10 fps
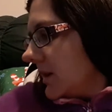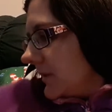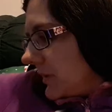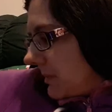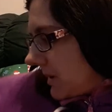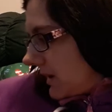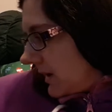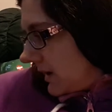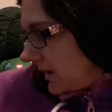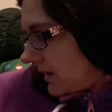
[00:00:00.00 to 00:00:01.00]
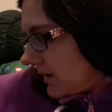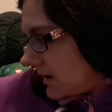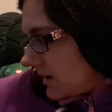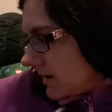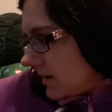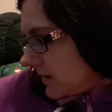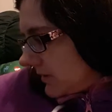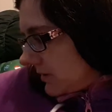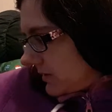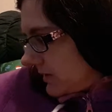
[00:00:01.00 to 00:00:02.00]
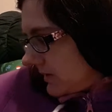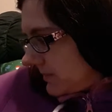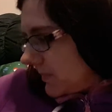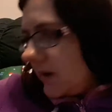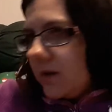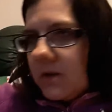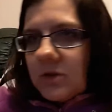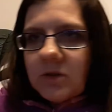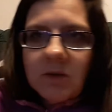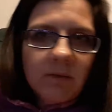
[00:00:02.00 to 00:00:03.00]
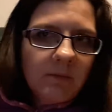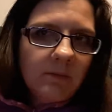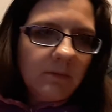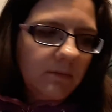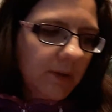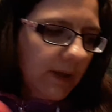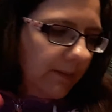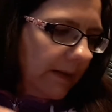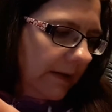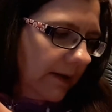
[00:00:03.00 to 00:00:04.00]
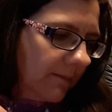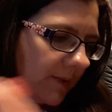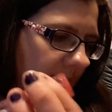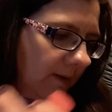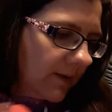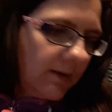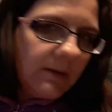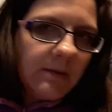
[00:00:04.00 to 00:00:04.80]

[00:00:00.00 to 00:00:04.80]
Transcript: For P, I've got this Pink Shop Baby Lips